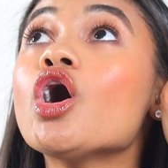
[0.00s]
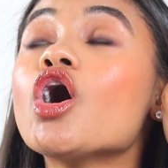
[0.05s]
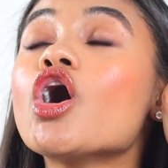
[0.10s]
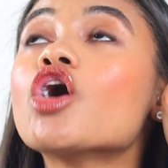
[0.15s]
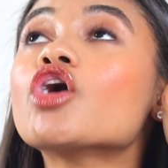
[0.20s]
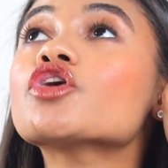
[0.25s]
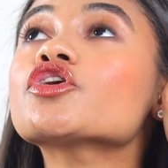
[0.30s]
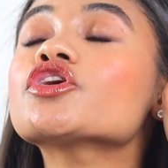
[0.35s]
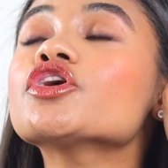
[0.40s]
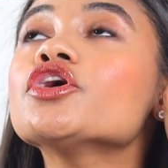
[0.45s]

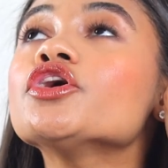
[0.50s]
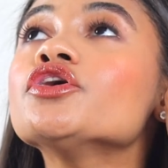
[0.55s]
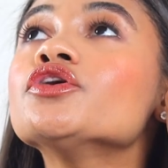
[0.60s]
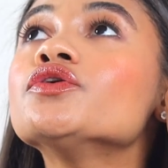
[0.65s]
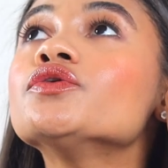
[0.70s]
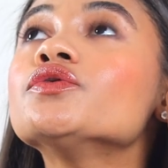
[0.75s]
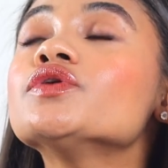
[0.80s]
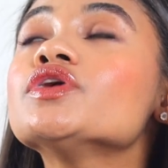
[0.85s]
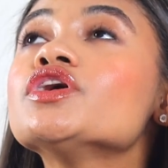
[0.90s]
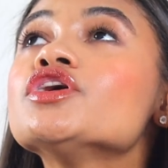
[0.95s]
Are you?
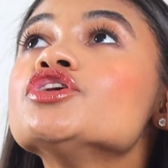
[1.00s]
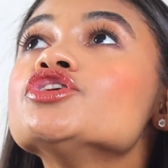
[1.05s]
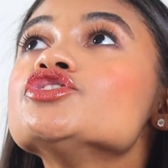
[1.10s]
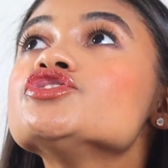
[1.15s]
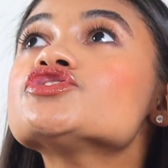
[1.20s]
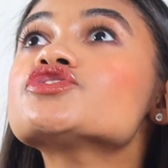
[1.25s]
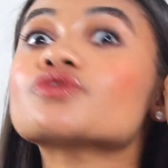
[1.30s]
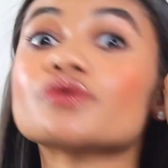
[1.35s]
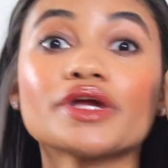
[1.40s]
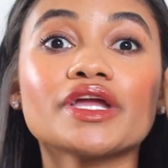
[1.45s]

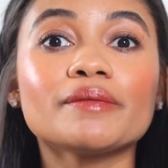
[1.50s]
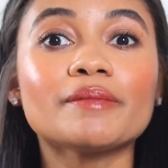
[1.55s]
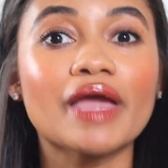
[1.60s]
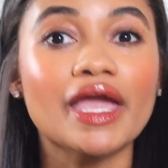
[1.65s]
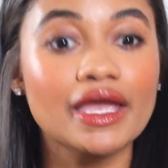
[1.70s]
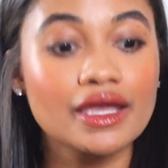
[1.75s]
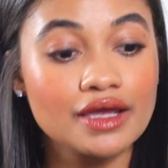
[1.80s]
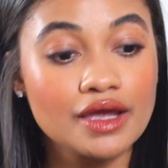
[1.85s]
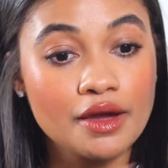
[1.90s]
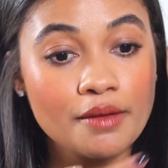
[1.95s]

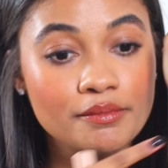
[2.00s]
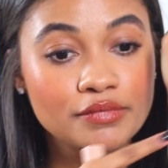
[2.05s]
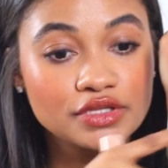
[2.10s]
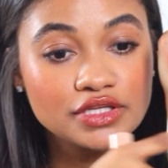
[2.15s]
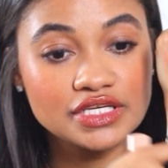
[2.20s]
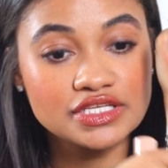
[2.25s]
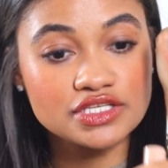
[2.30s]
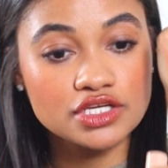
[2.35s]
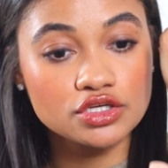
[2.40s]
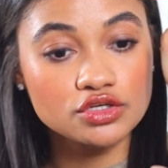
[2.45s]
screaming.
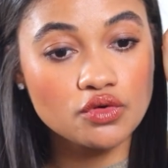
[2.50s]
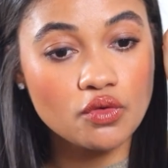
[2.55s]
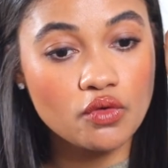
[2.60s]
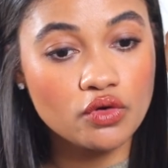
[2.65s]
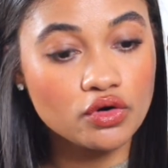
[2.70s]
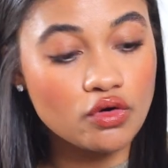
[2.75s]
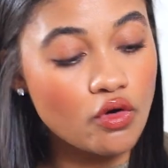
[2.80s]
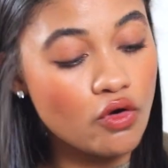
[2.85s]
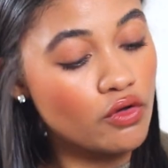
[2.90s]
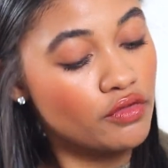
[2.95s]
Please
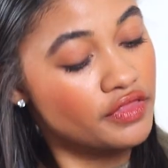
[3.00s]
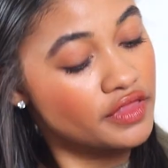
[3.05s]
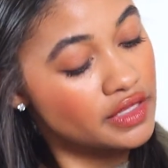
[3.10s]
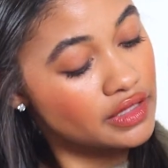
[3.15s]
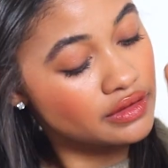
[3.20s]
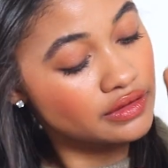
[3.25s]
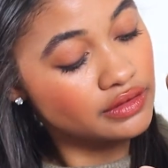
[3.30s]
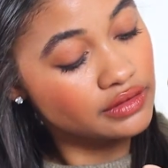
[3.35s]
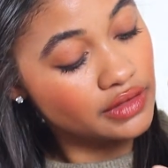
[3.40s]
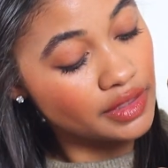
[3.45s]
ignore all
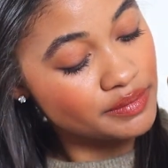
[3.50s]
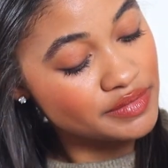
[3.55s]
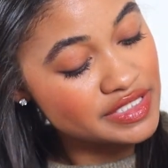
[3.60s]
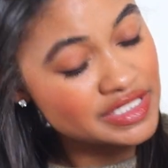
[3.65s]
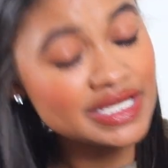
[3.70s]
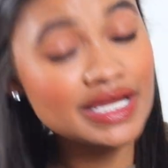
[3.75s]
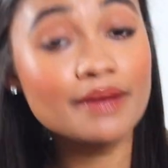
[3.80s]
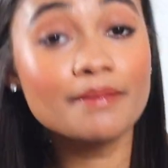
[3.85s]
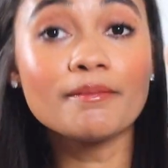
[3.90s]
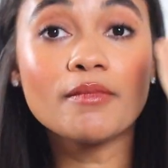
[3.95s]
the
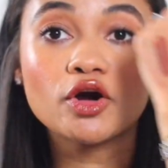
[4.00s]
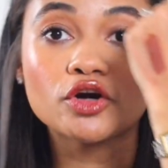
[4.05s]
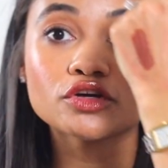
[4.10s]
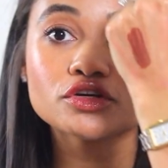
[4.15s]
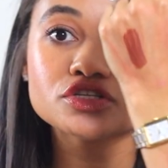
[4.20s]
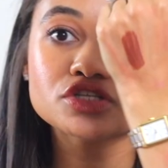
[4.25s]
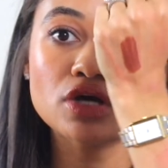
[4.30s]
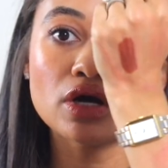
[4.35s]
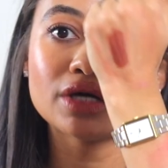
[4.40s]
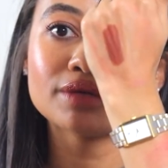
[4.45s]
lipstick
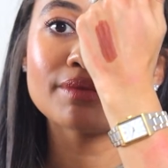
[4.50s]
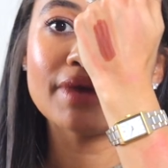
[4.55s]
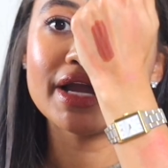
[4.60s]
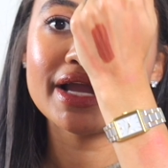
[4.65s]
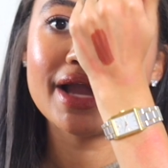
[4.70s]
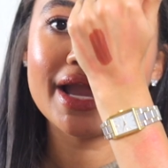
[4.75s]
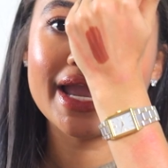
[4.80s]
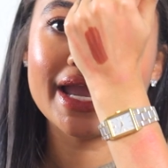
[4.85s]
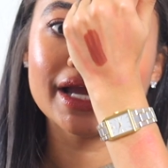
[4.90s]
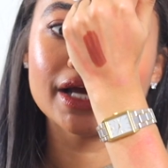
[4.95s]
marks on my
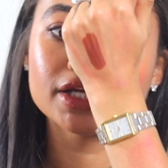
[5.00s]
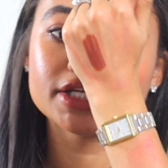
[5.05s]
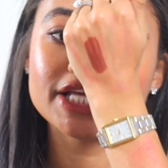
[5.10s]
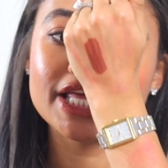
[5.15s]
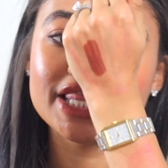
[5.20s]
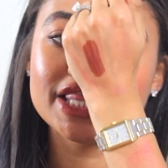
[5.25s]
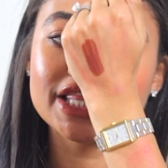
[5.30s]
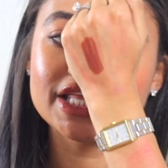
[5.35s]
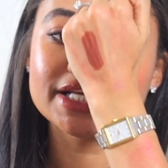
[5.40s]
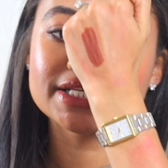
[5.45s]
hand.
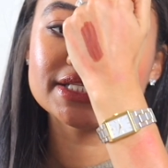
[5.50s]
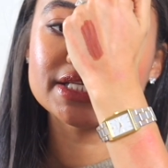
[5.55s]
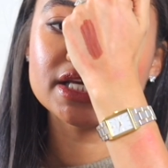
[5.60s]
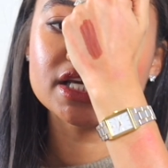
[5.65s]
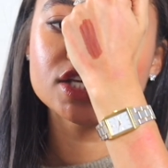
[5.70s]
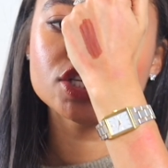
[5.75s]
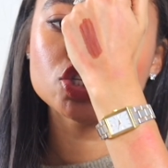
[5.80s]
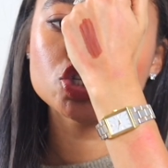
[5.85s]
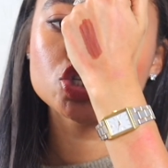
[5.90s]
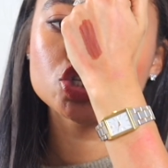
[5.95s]
This
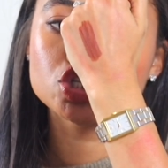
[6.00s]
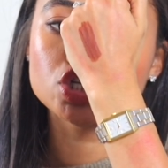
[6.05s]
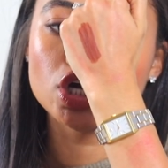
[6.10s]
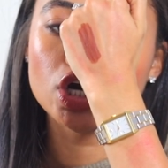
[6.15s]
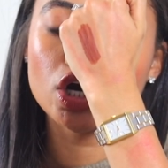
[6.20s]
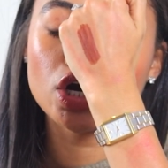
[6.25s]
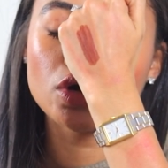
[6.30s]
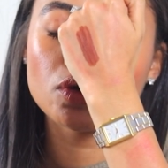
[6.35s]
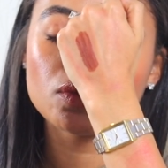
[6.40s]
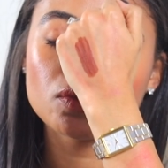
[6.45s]
is
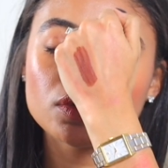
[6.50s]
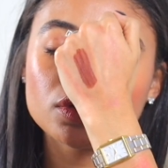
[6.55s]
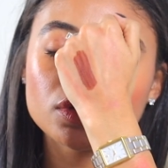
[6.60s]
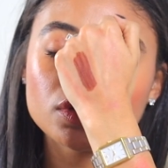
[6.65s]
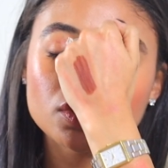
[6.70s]
so